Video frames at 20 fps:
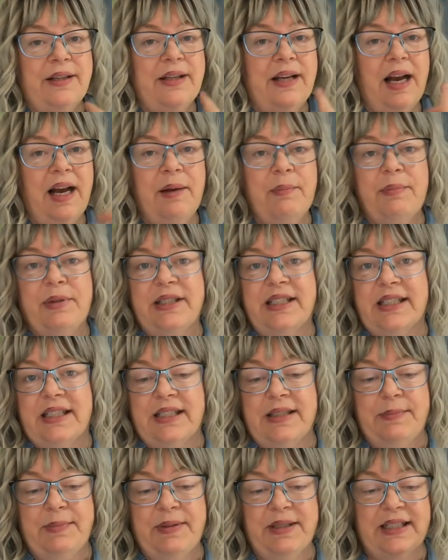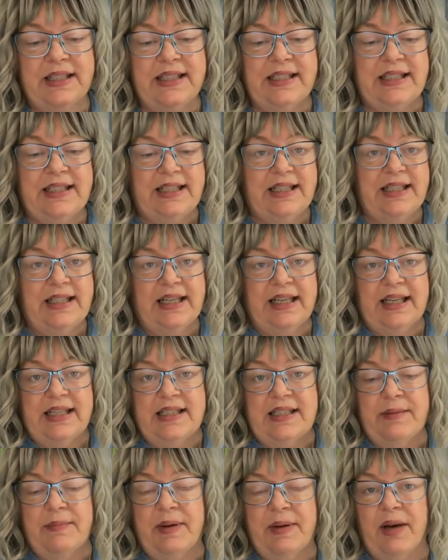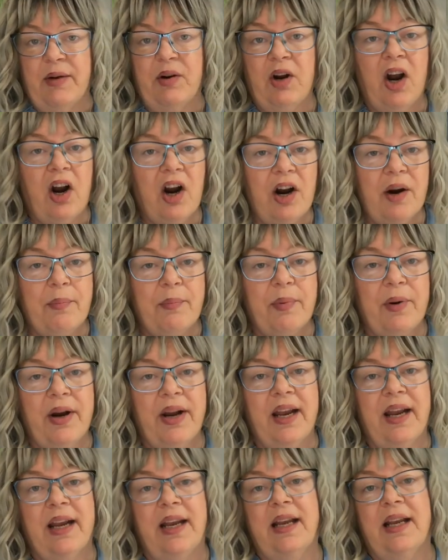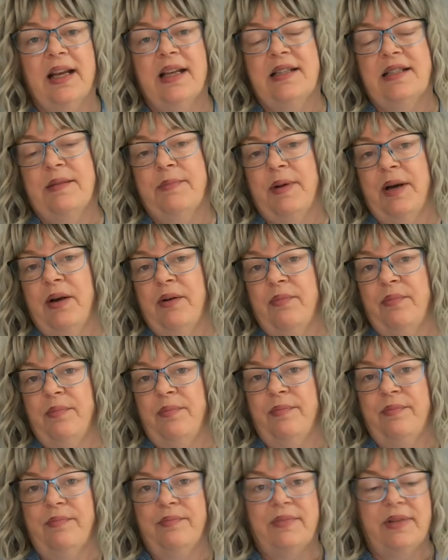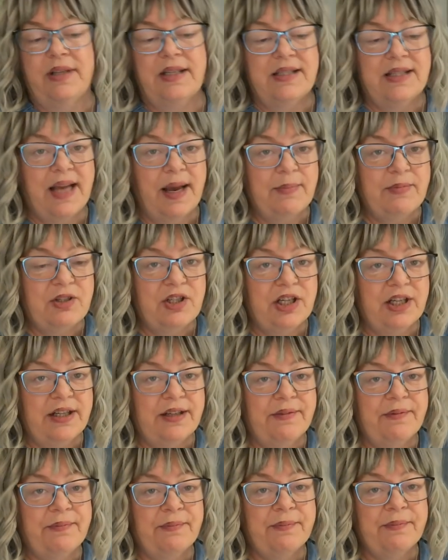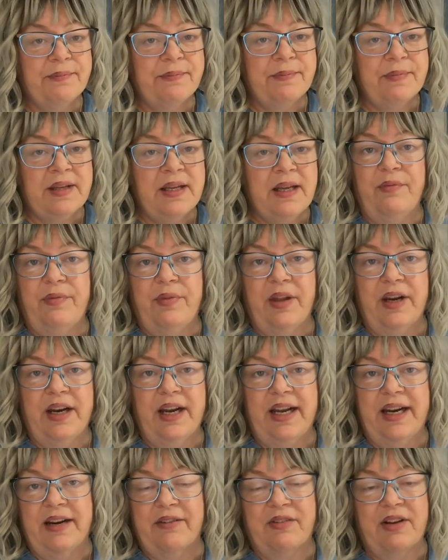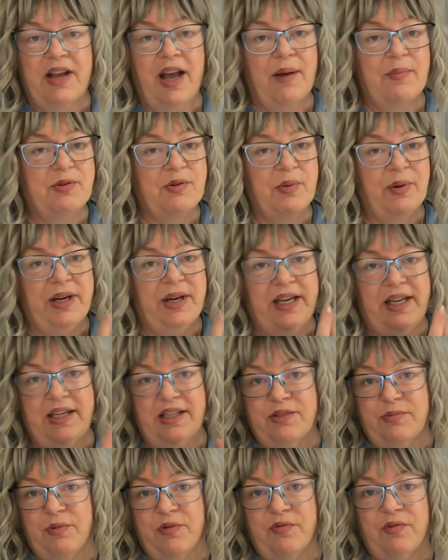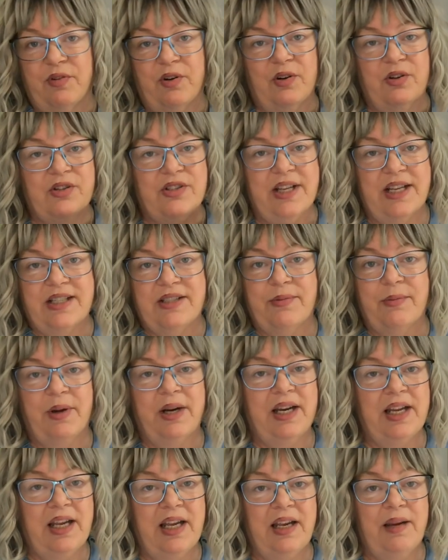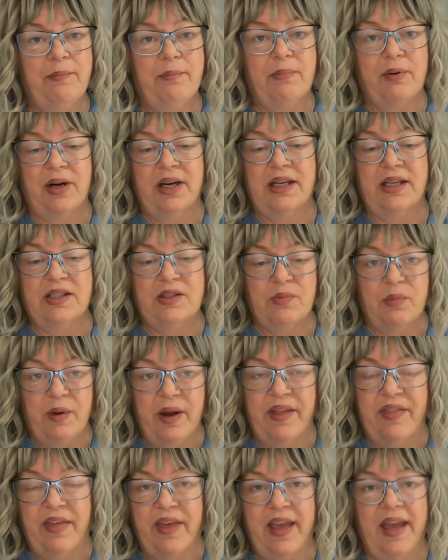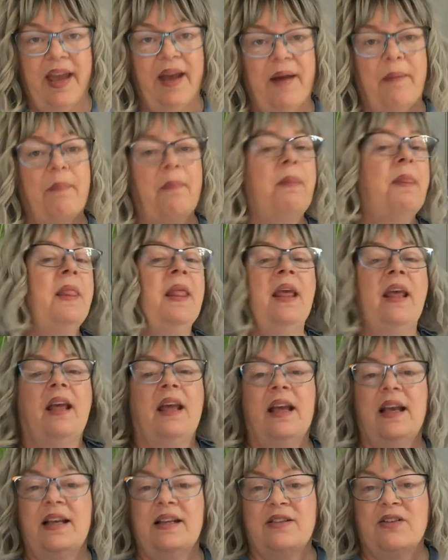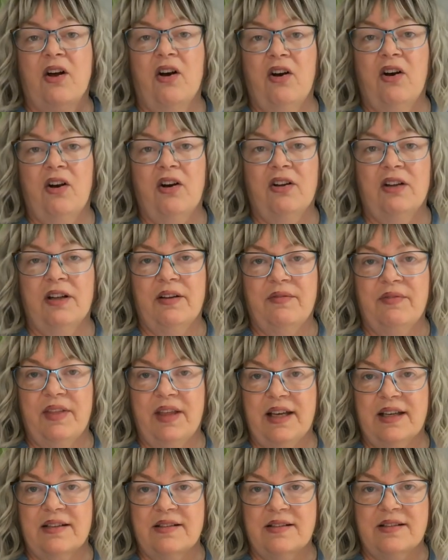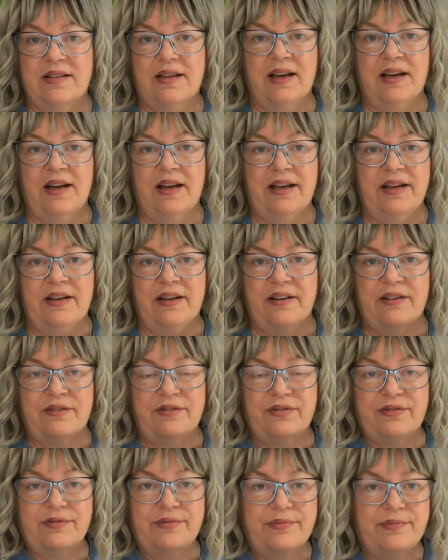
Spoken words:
unpredictability. It's about heartbreak. It's about deception. The Knight of Cups, when he's reversed, that's what he brings with him, is all of this kind of